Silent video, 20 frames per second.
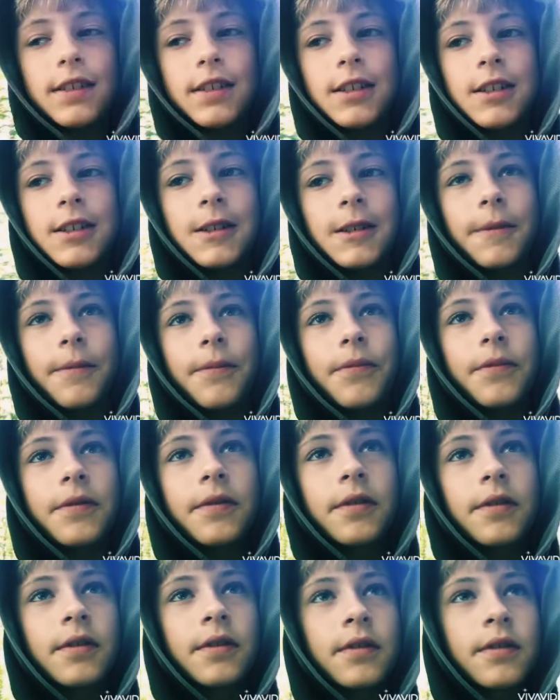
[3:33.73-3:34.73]
We're
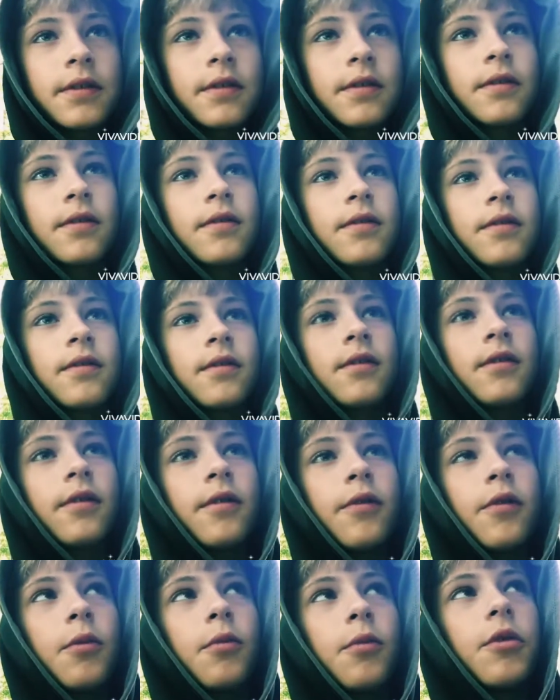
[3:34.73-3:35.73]
saved.
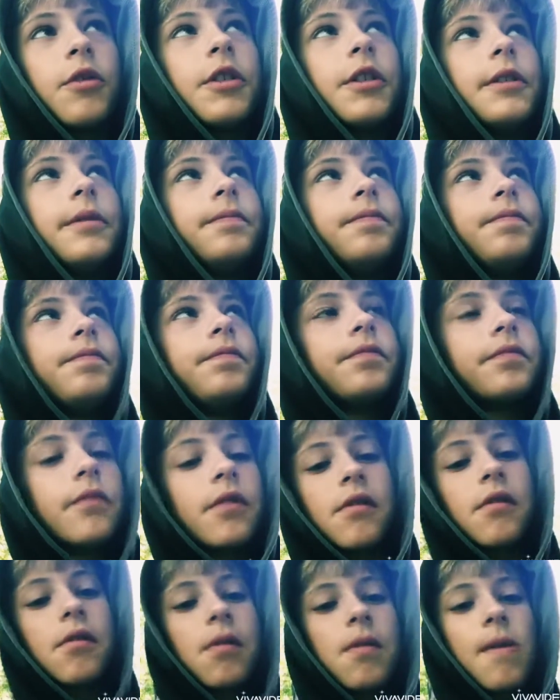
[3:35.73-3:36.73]
From what?
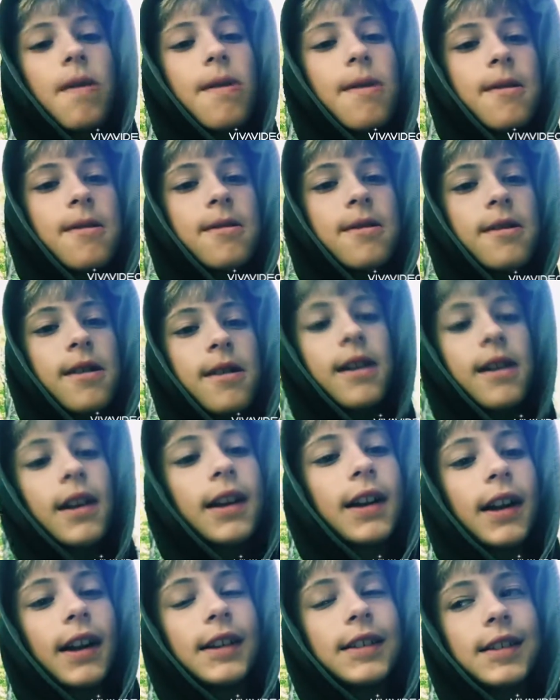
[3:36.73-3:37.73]
The lights.
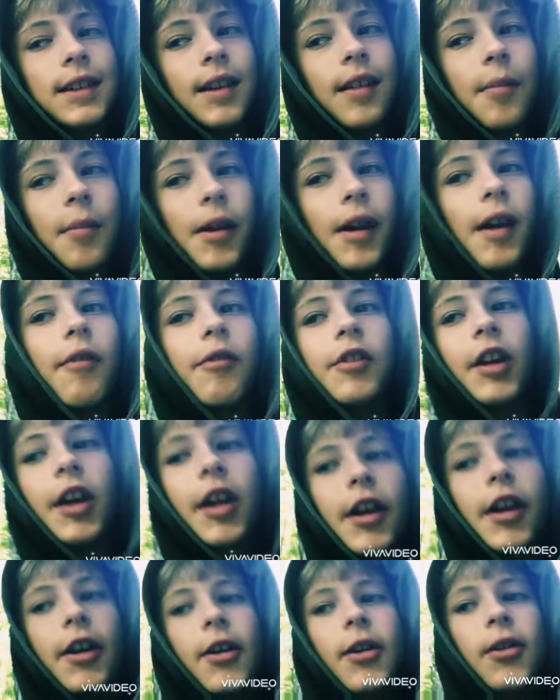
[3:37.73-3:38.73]
Guys, I might have to
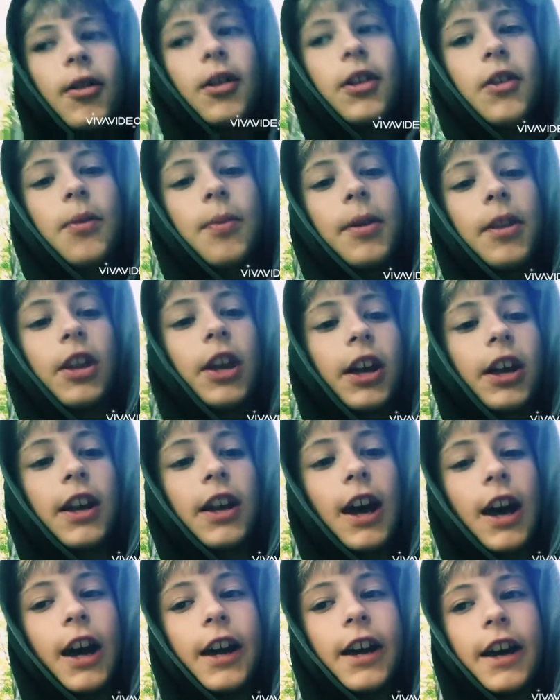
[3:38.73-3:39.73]
get out. It's been like
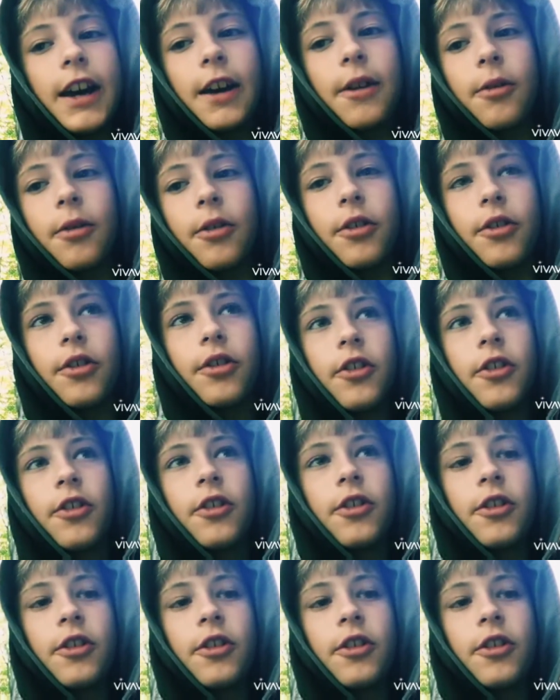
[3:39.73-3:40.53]
nine hours